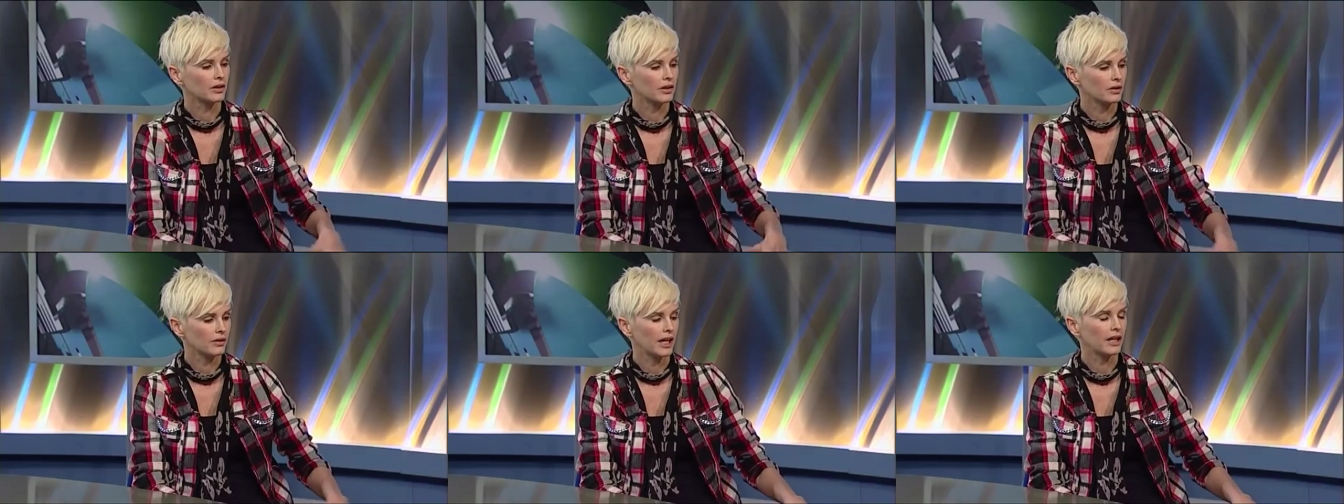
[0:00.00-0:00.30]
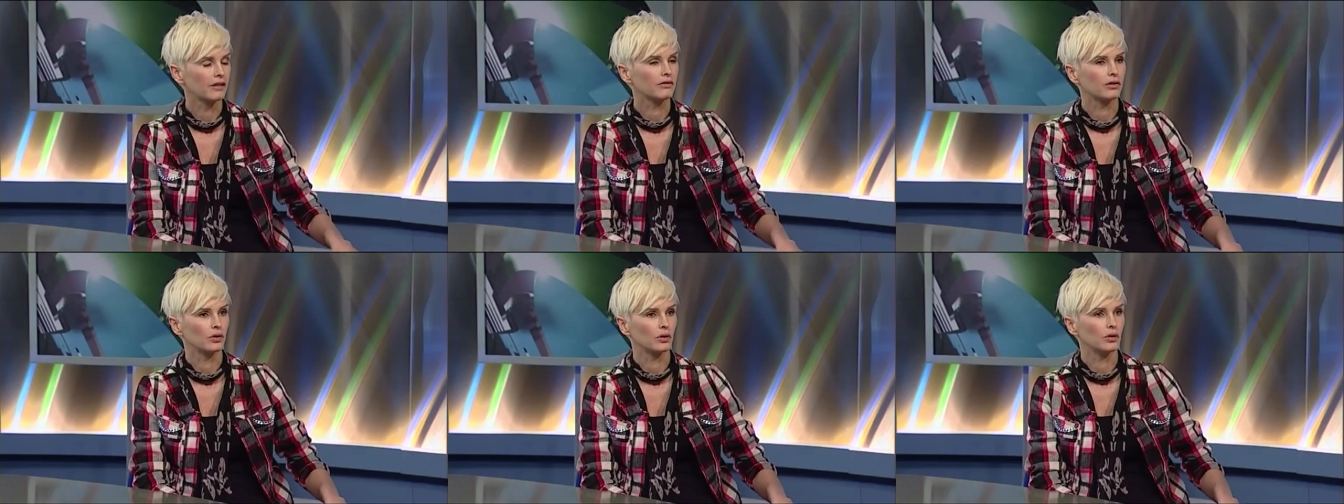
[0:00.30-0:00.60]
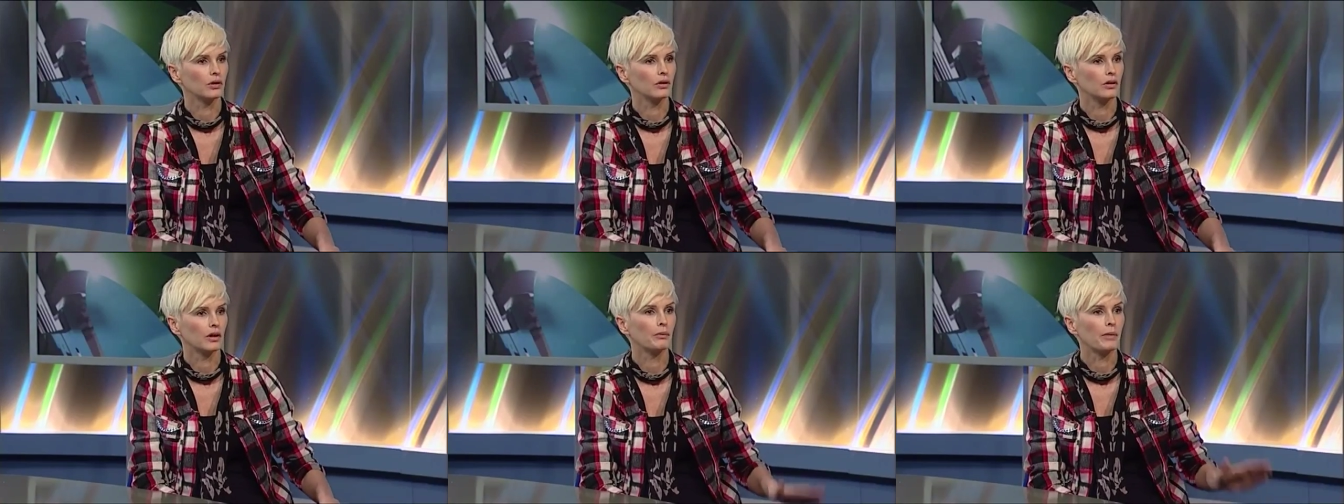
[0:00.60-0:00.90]
on the ground
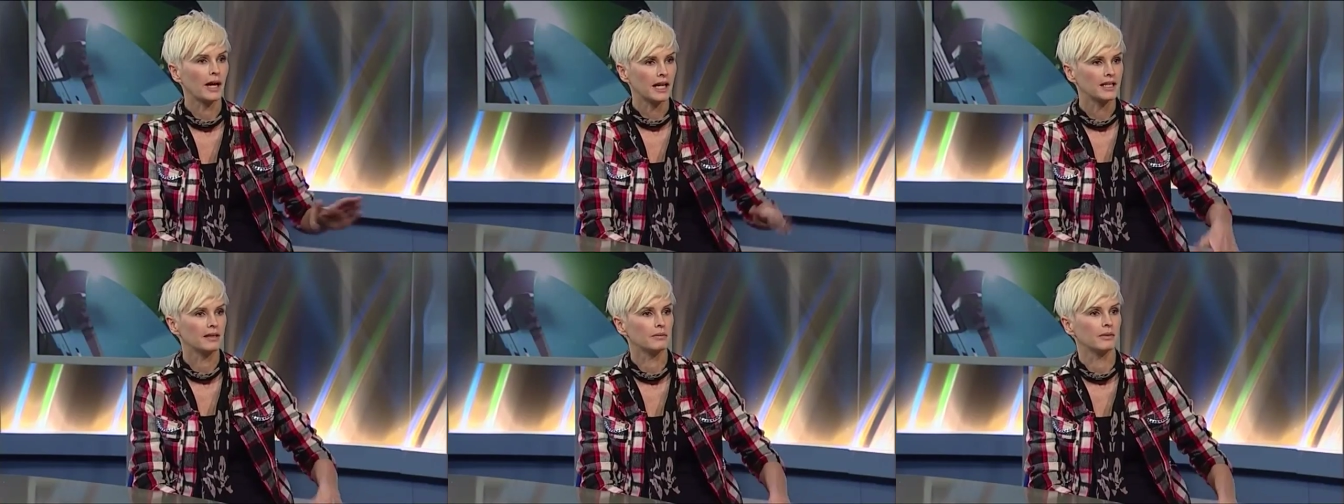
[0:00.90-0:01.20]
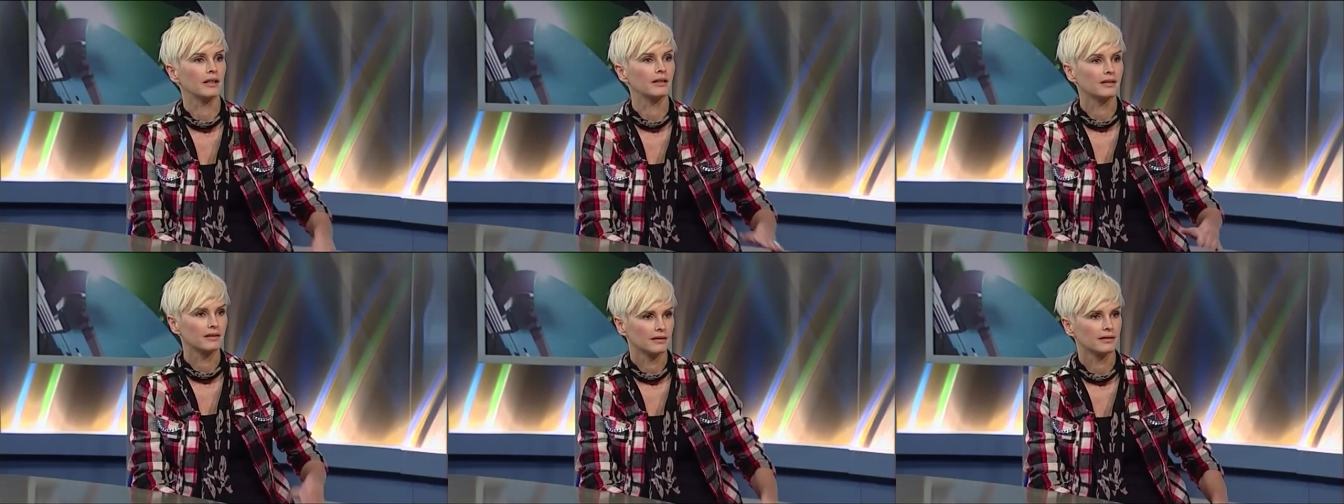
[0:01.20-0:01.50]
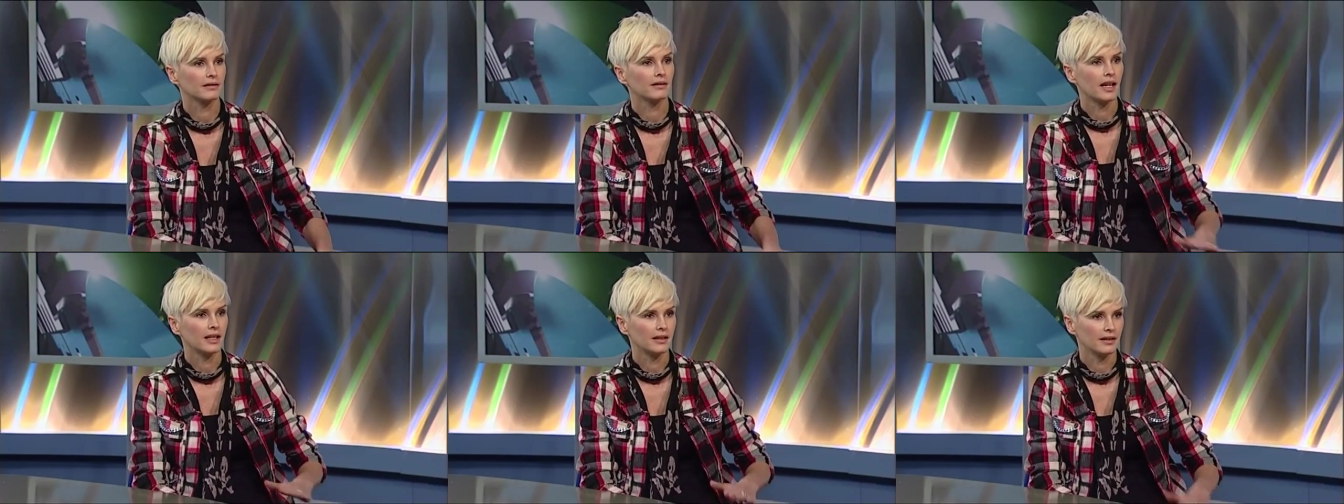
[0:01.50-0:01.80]
floor, a basement
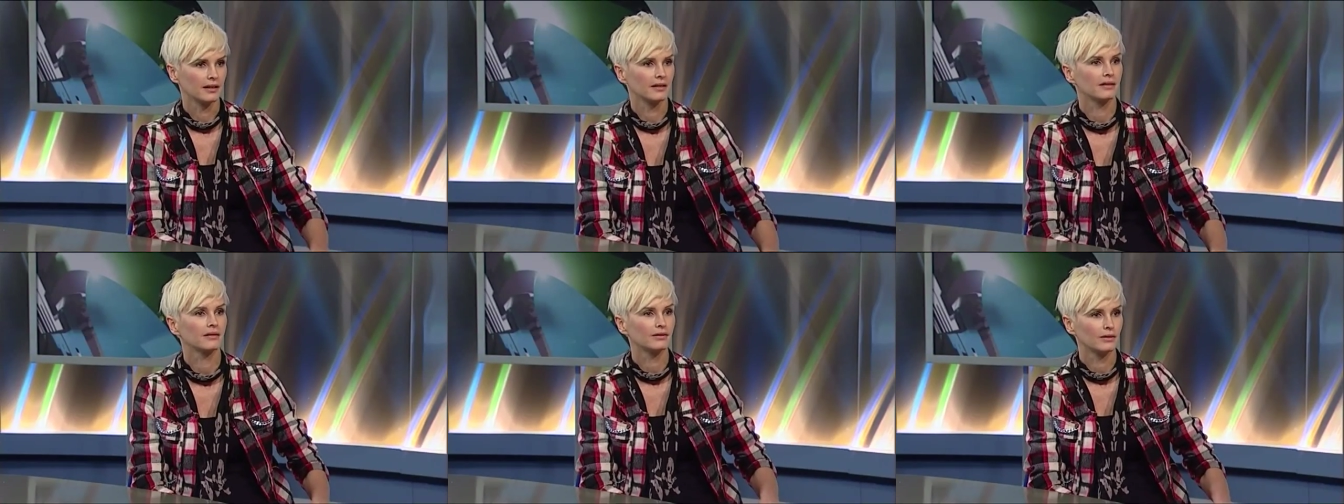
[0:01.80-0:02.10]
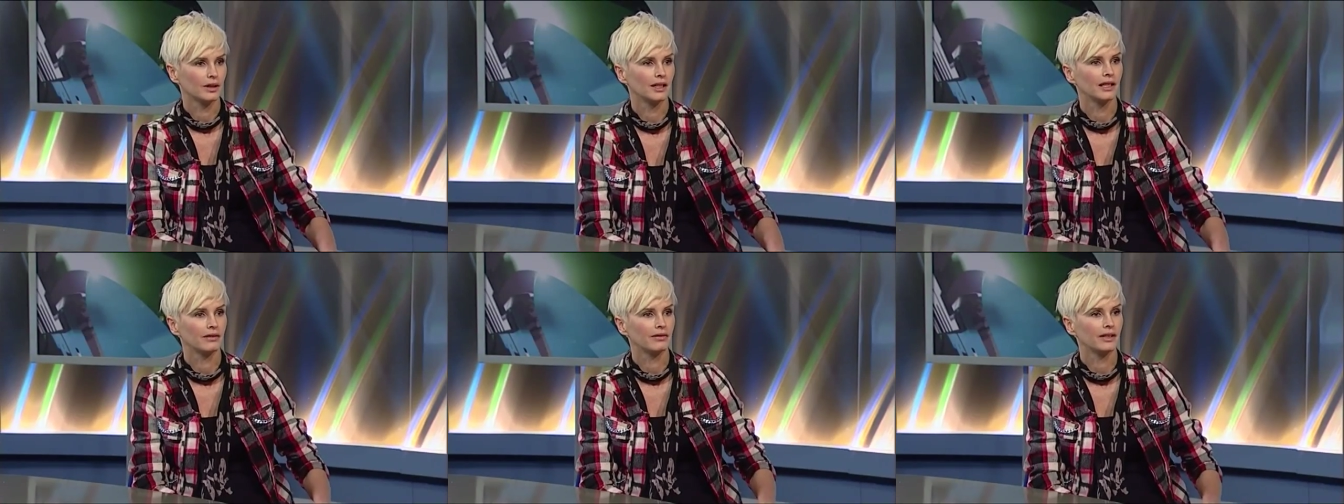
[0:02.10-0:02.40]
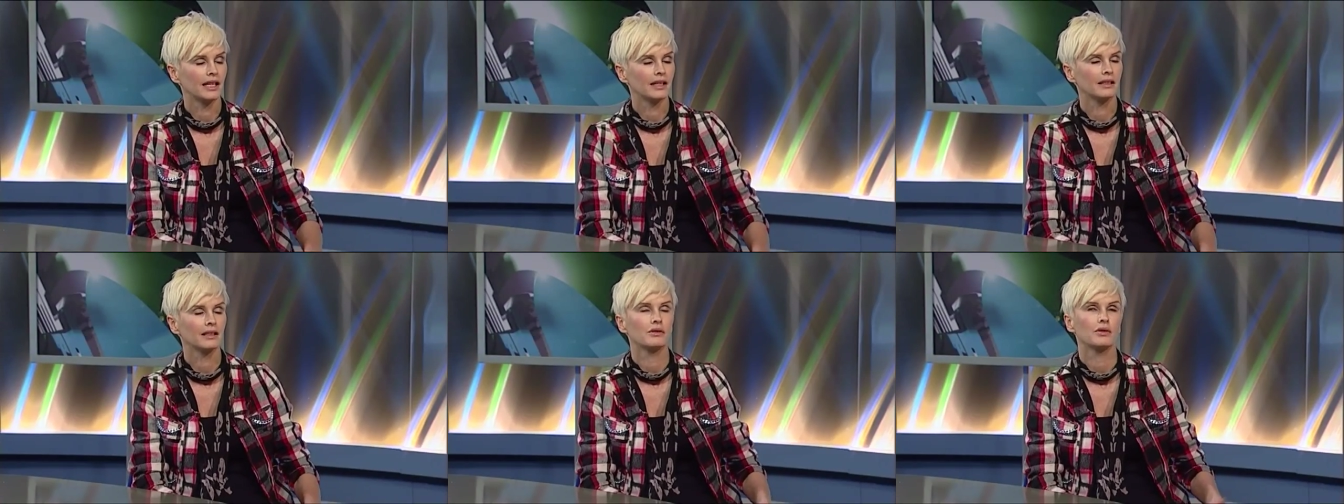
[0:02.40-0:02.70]
under, one level
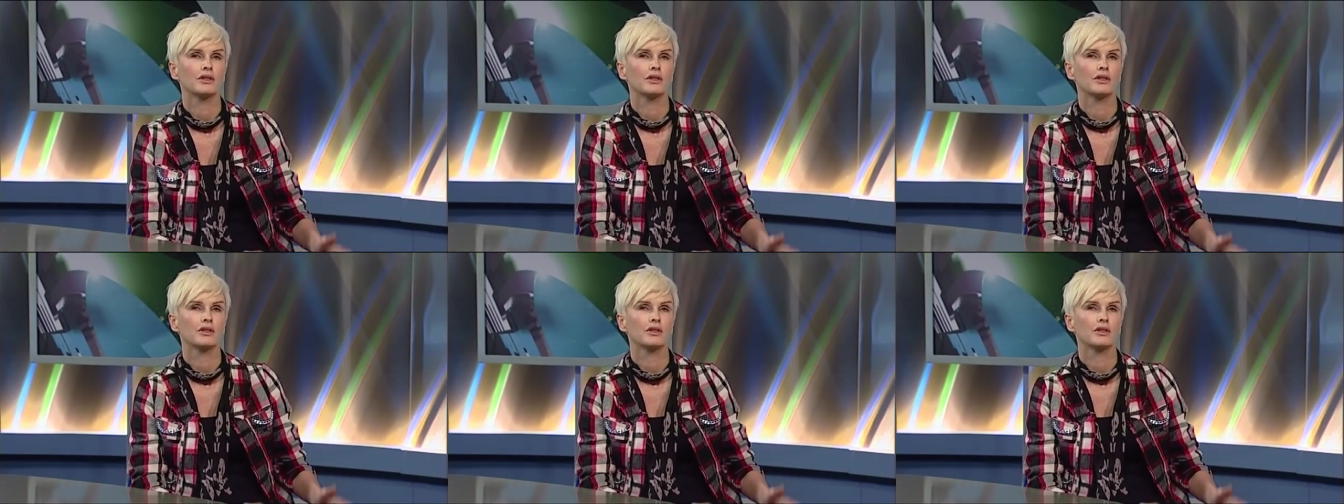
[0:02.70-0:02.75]
yeah. under.